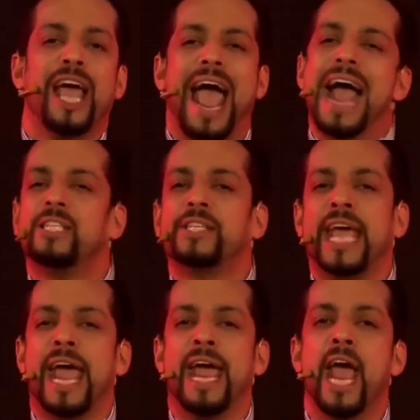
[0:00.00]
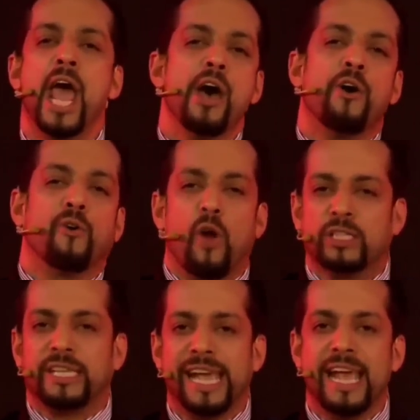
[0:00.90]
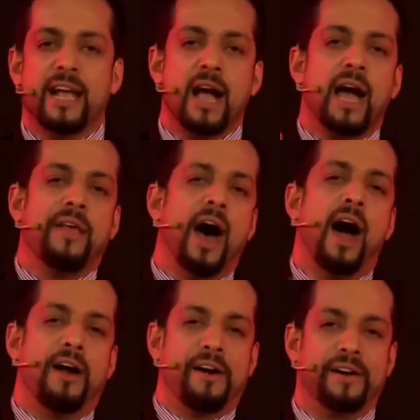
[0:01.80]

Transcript: S.K. Rossi Gangadhar.